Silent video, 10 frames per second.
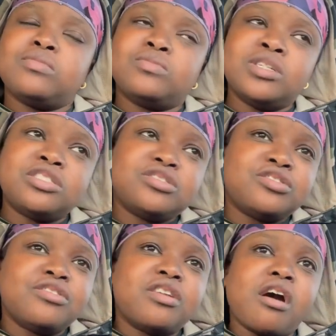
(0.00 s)
went to
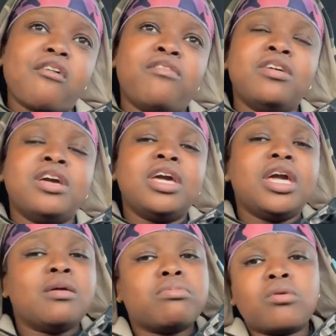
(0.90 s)
turn it
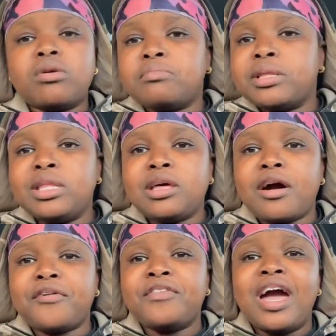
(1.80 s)
off. It broke completely
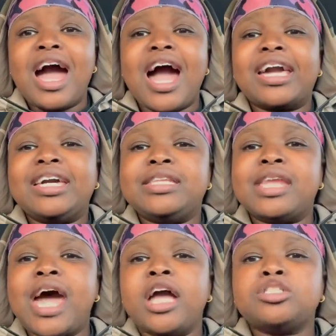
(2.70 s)
off. I could
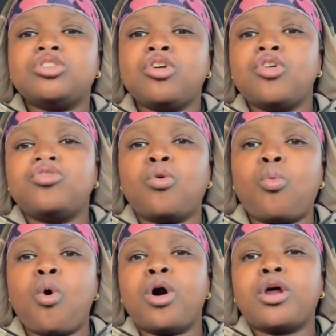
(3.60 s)
not turn the
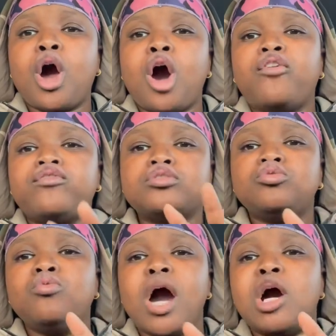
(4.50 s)
water off for
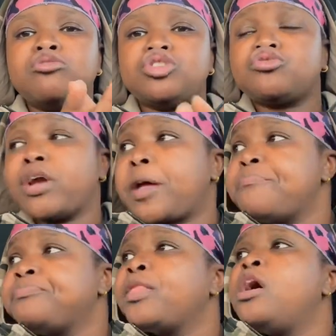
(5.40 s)
2 hours straight.
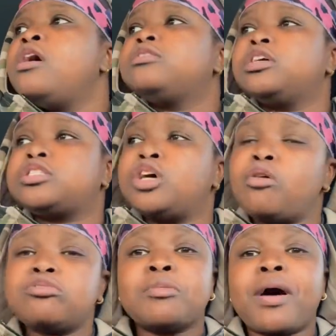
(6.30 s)
The
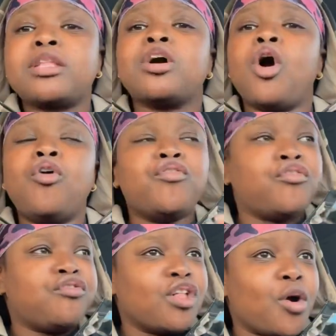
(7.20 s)
tub was about to
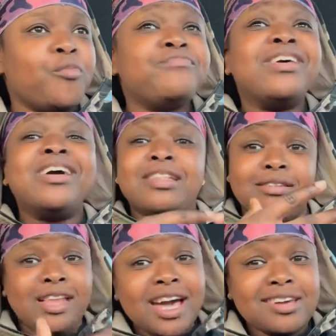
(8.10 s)
overflow.
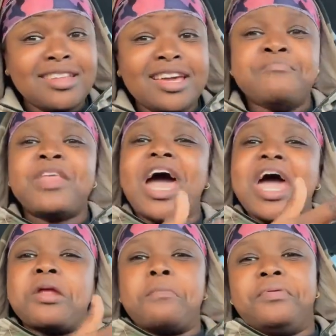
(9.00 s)
Luckily, I
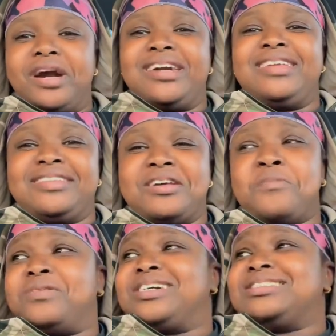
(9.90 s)
had a bucket in there
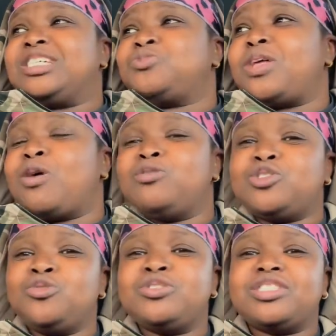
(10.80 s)
because that's what I
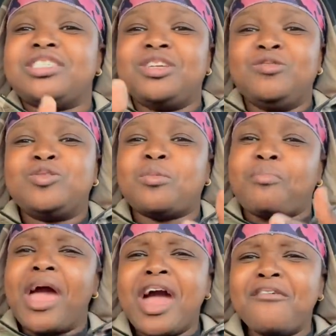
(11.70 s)
was using to use the
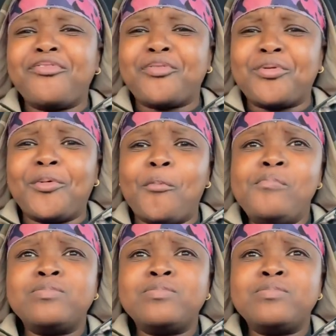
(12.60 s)
bathroom